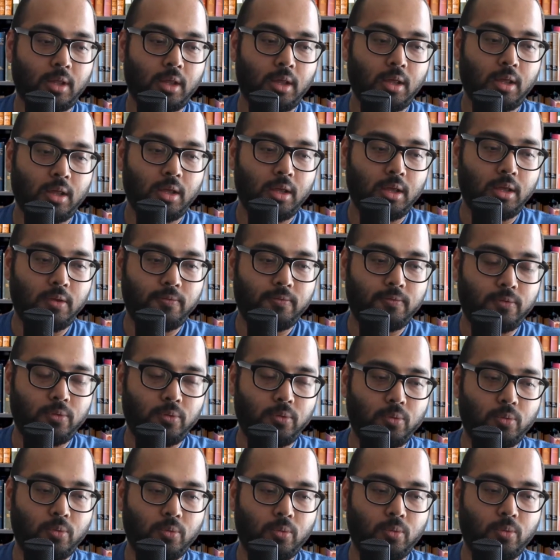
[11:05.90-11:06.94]
if
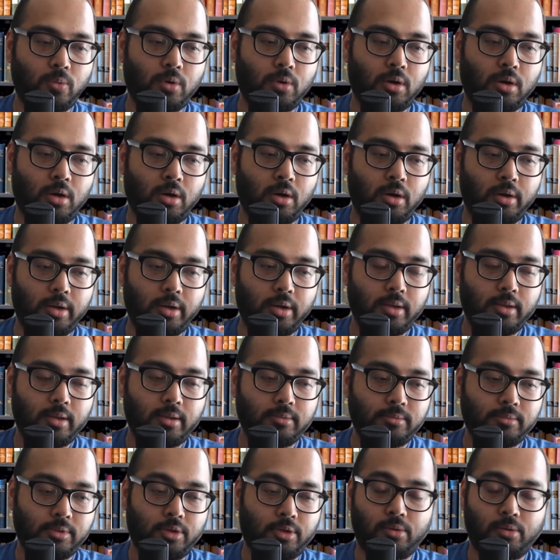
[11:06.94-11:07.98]
you are,
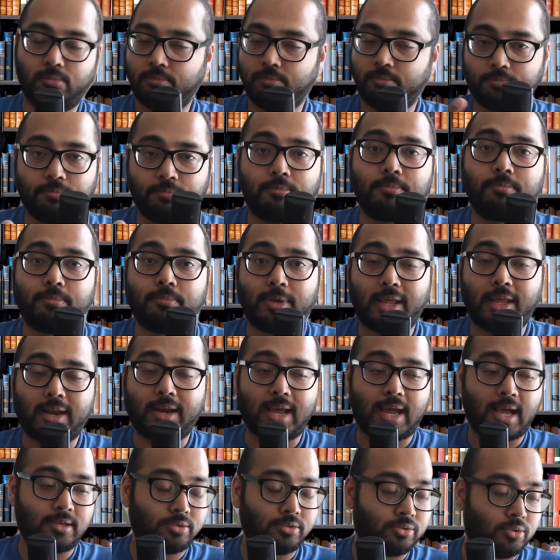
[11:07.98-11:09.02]
an
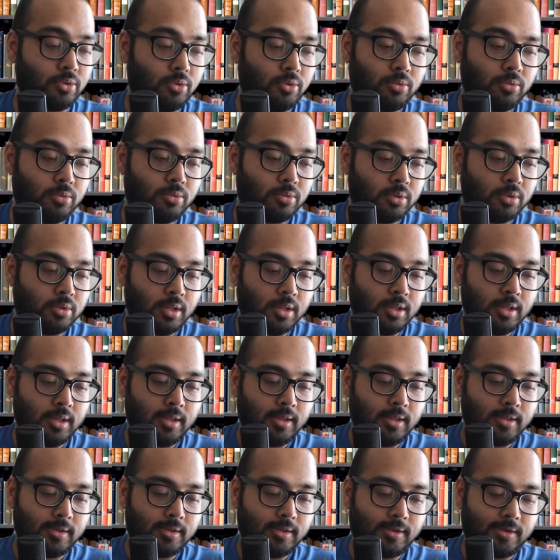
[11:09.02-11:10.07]
asshole,
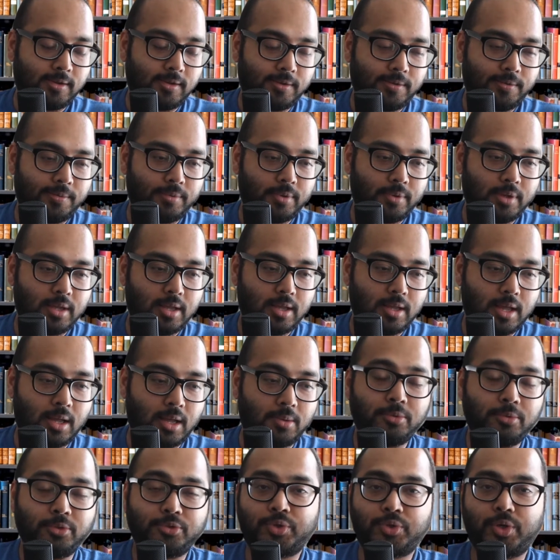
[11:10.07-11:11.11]
uh, I
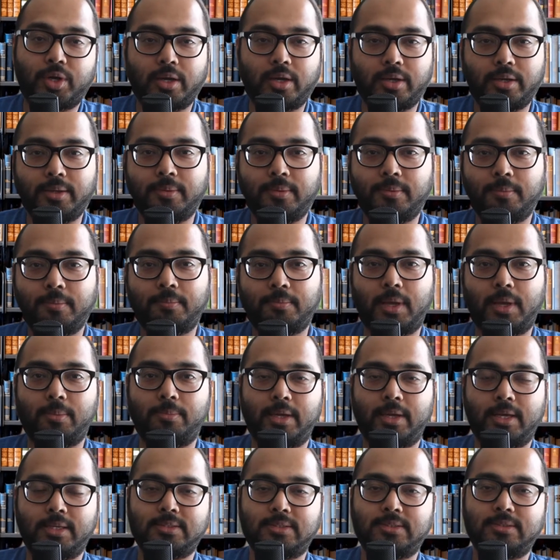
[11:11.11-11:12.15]
will try my
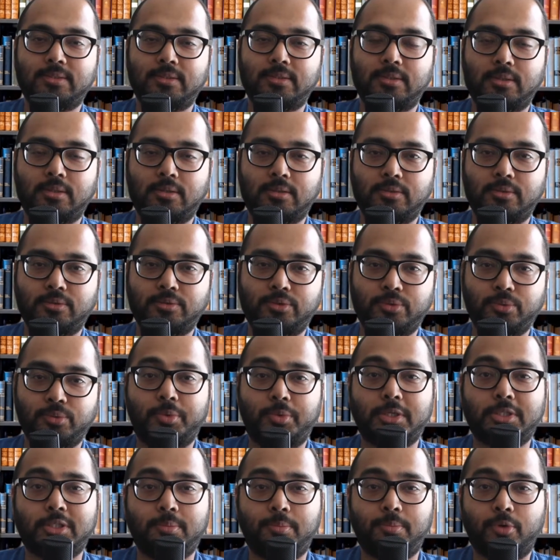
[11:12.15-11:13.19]
best to
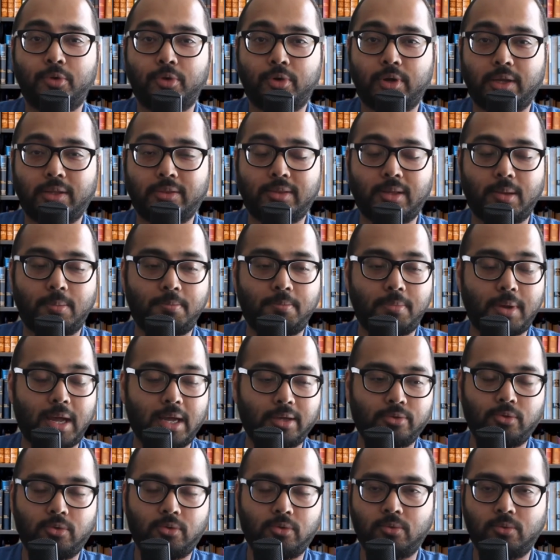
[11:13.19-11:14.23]
reciprocate that back
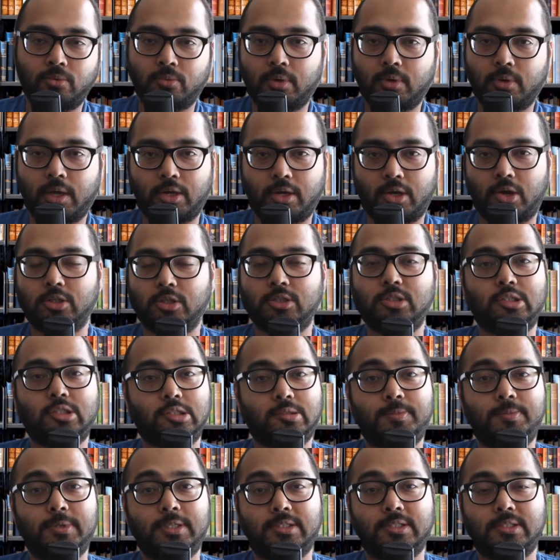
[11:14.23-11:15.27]
to you and not just
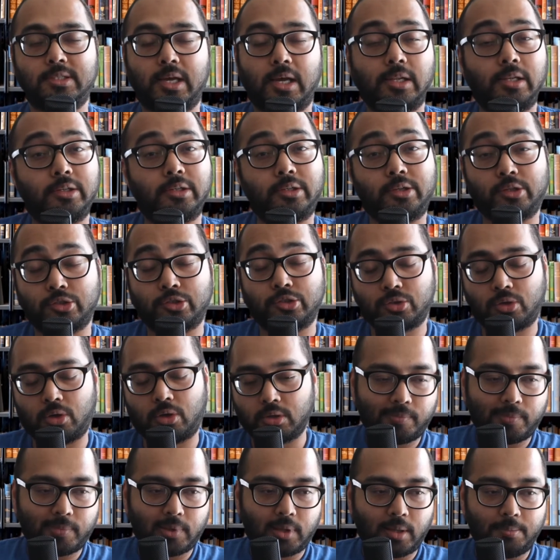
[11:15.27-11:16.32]
be silent and
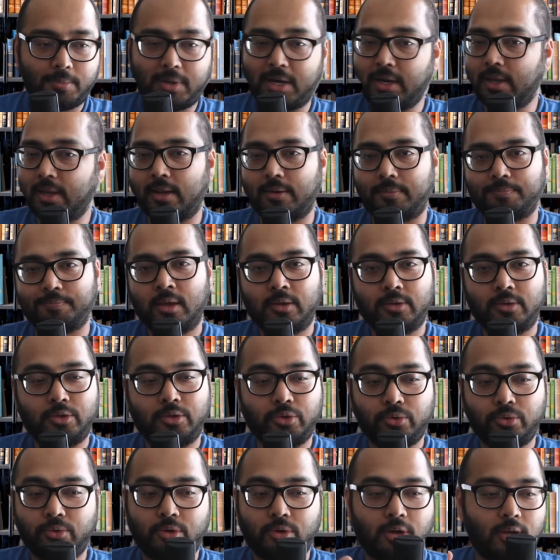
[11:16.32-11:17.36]
shocked. But again,
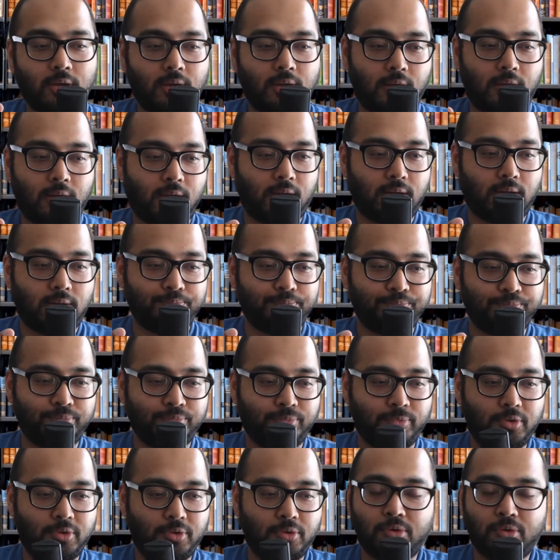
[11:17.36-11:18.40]
dude,
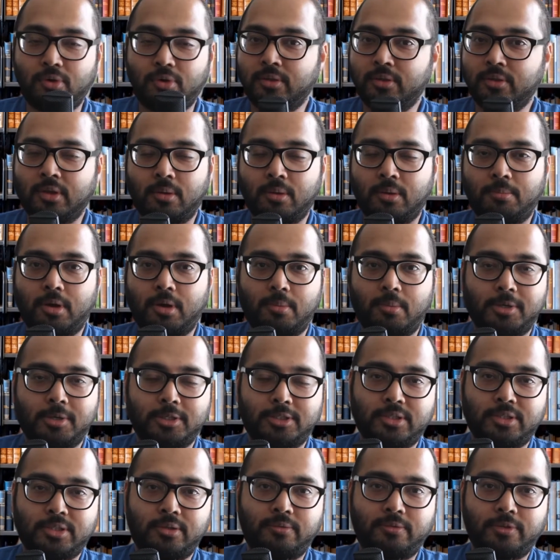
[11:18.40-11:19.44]
you know nothing about my
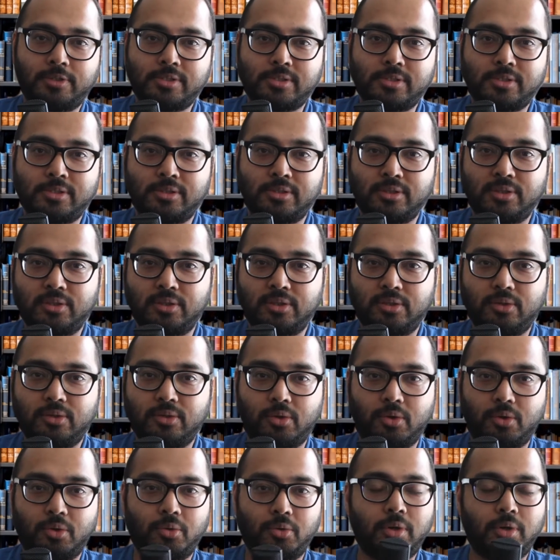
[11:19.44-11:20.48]
service. You
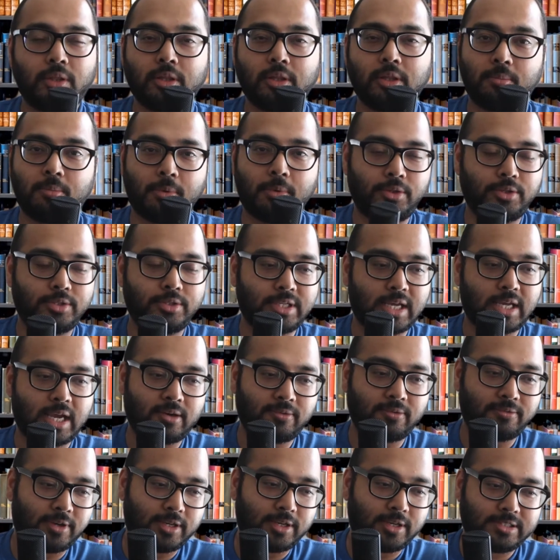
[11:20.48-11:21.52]
know nothing about the
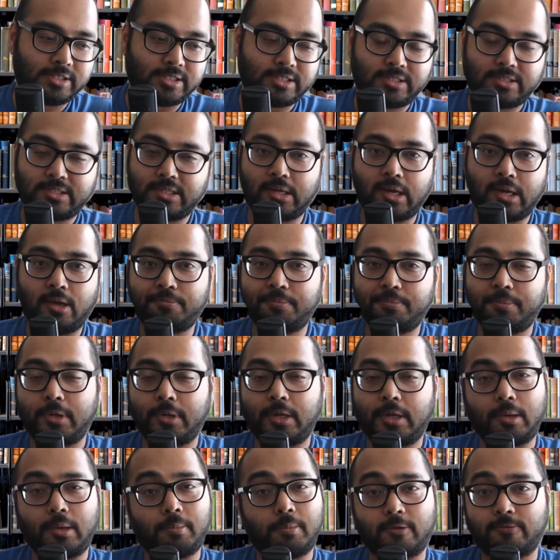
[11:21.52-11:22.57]
sacrifices that I've
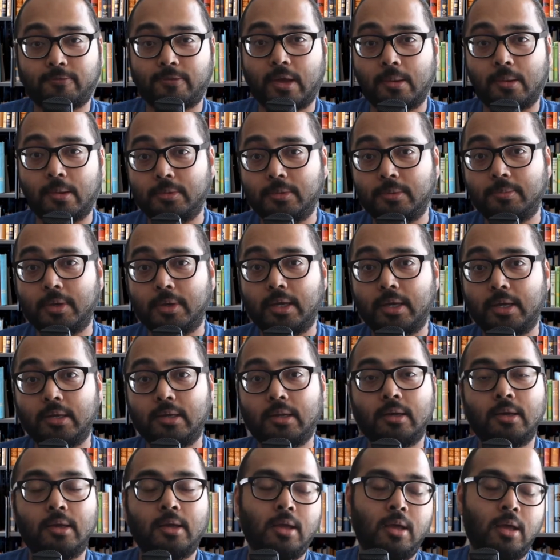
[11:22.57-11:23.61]
made, my family made,
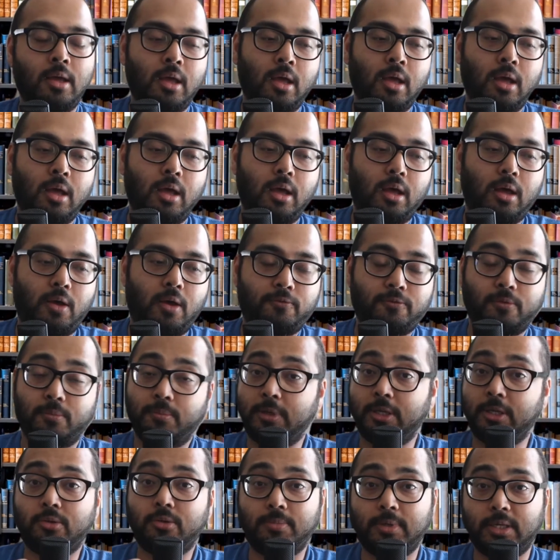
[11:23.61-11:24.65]
for me
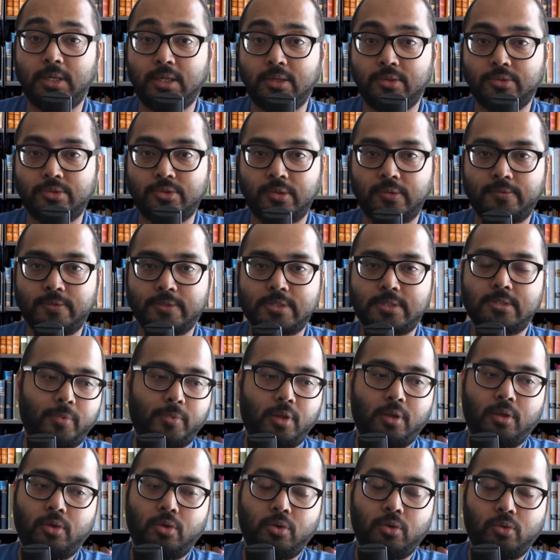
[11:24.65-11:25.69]
to be in service.
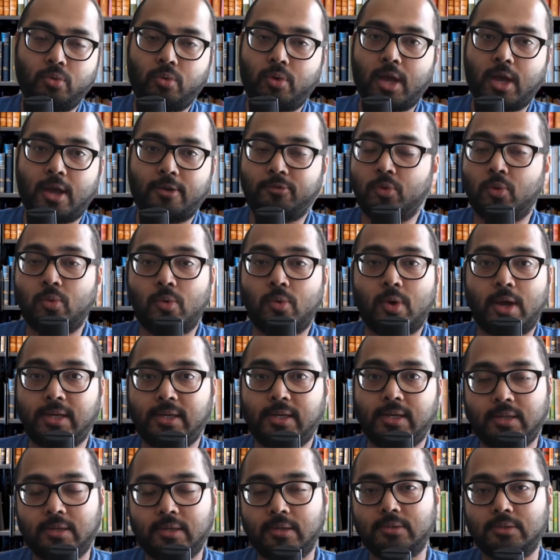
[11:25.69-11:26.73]
You have no
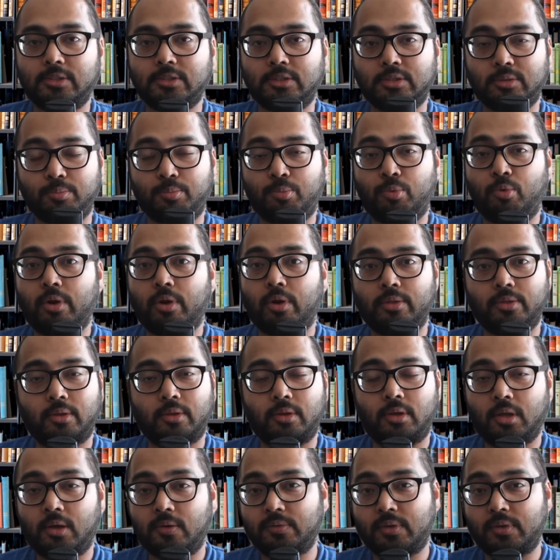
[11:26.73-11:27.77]
idea the support and the
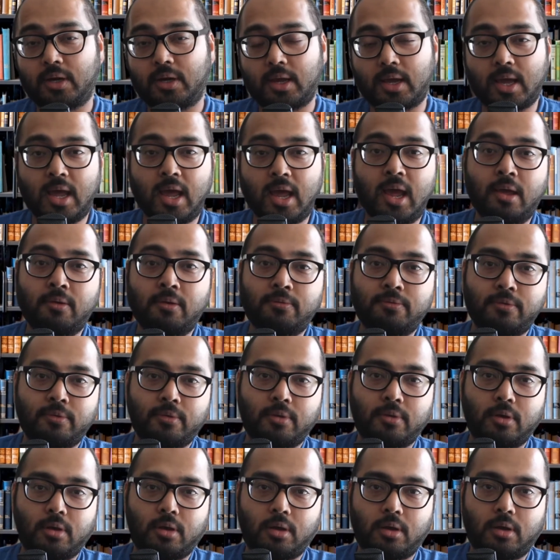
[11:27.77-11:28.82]
love that I have
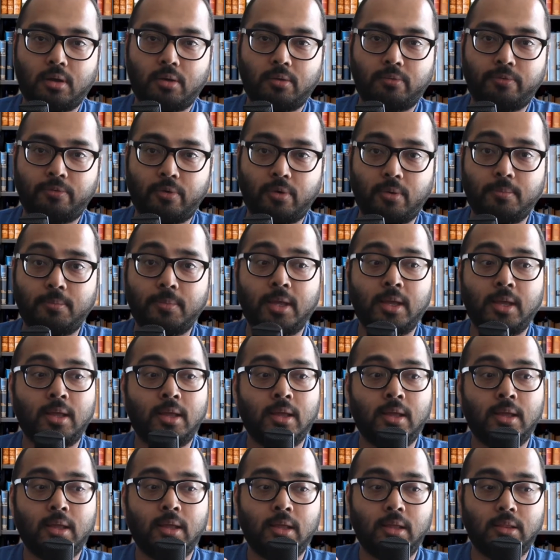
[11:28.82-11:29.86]
from
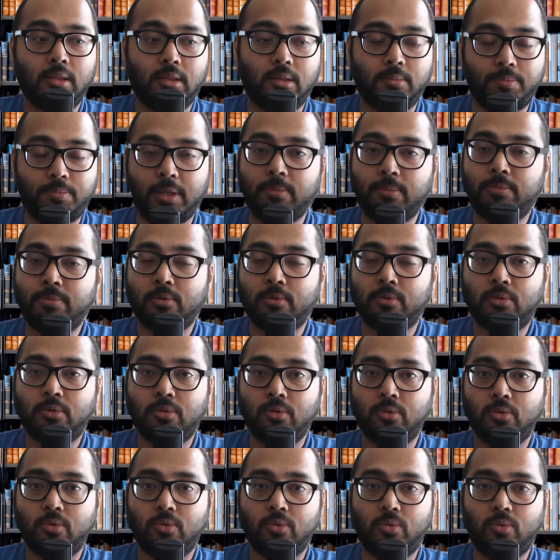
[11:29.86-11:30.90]
the people
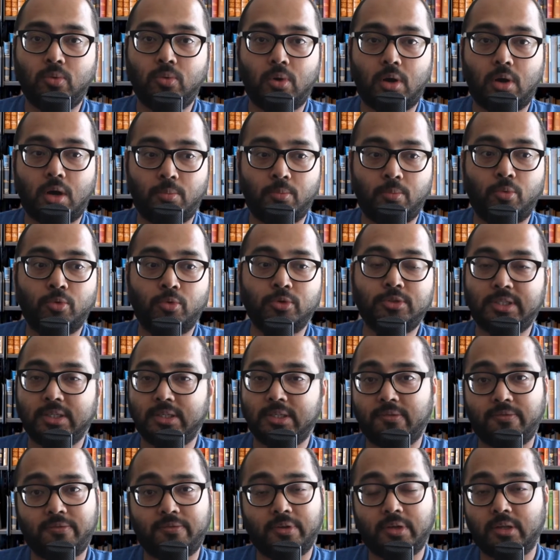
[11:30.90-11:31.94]
who are most
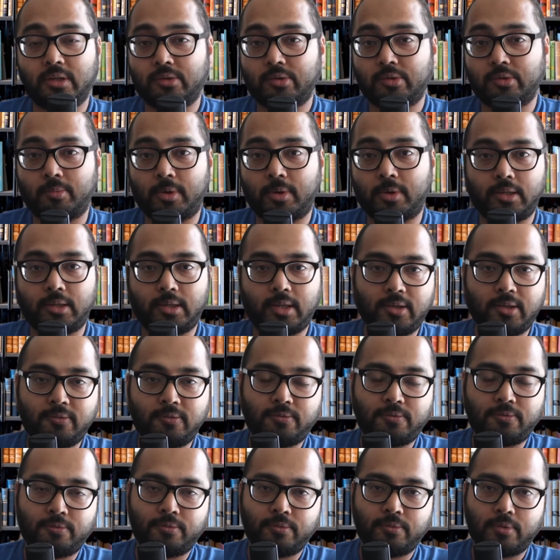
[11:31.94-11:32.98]
significant in my
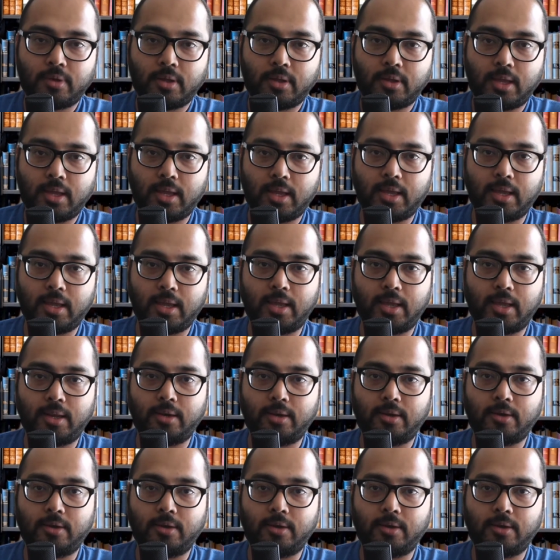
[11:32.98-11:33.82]
life. And